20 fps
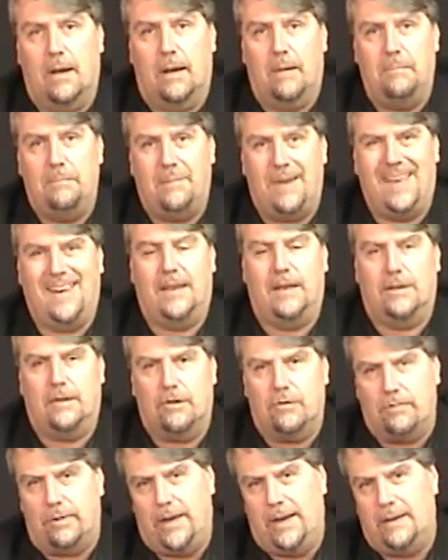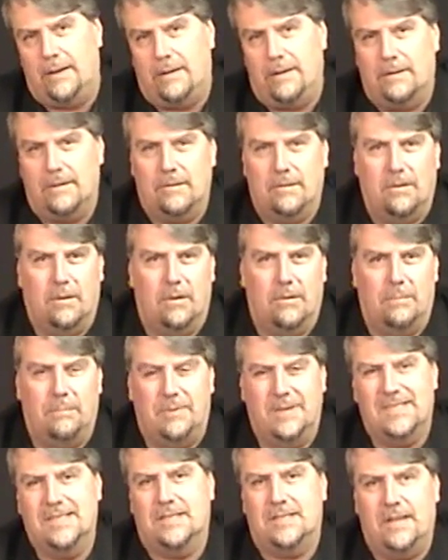meet and greet or
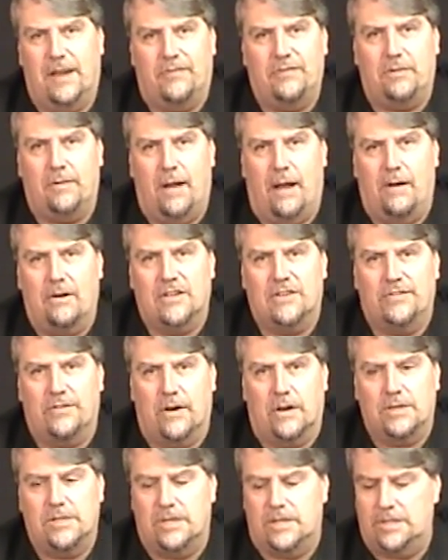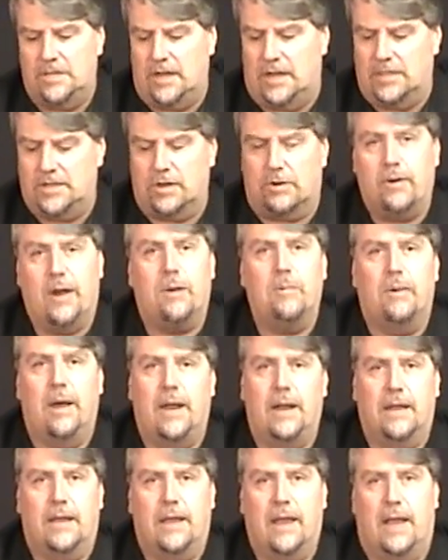business after hours functions, and it's a great way
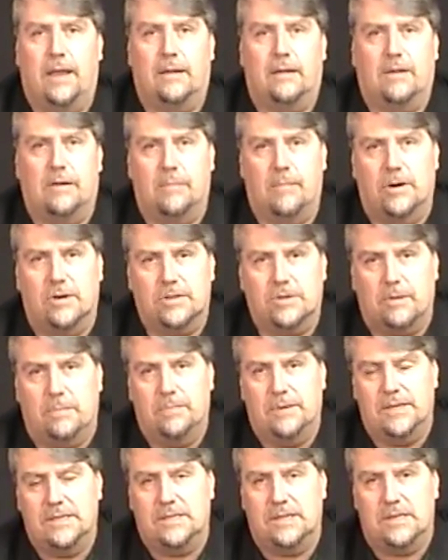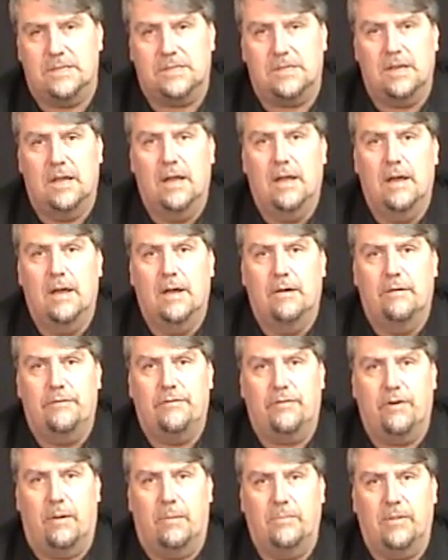to get commercial business
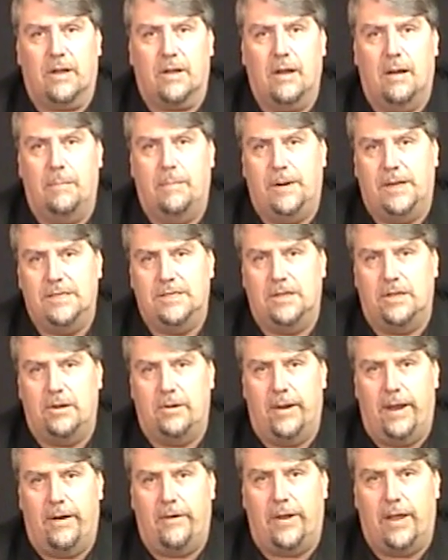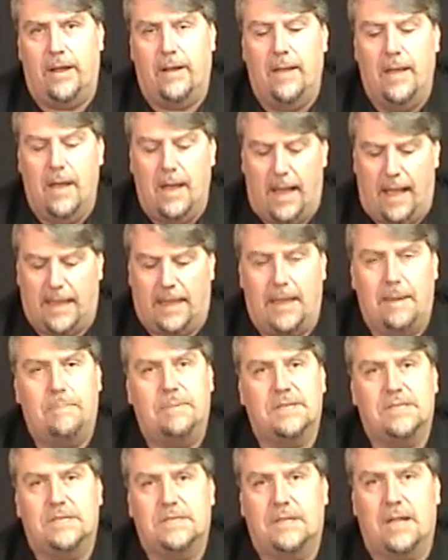from the companies in your area. I keep
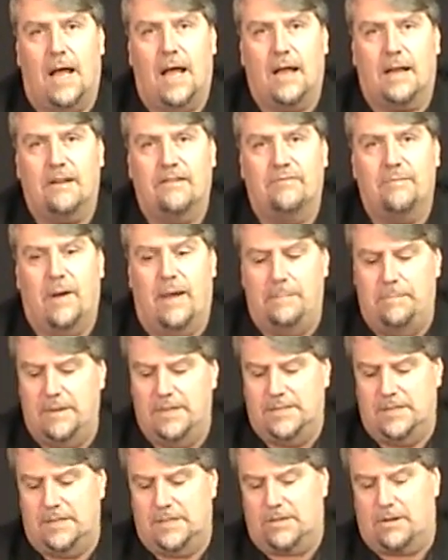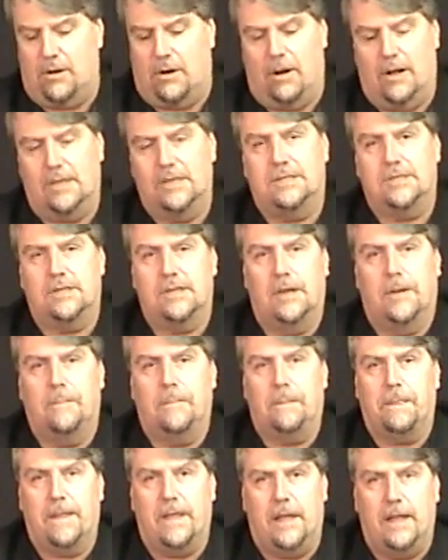a stock of my business cards
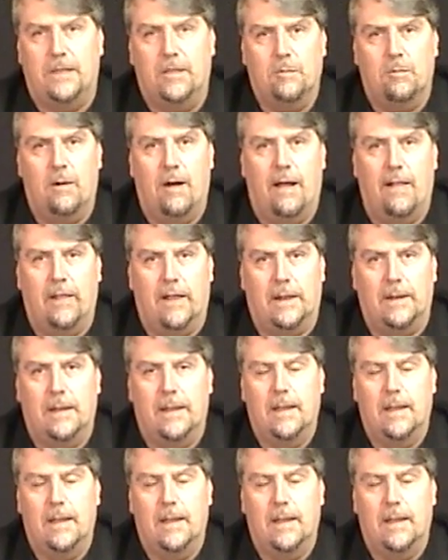in the wallet.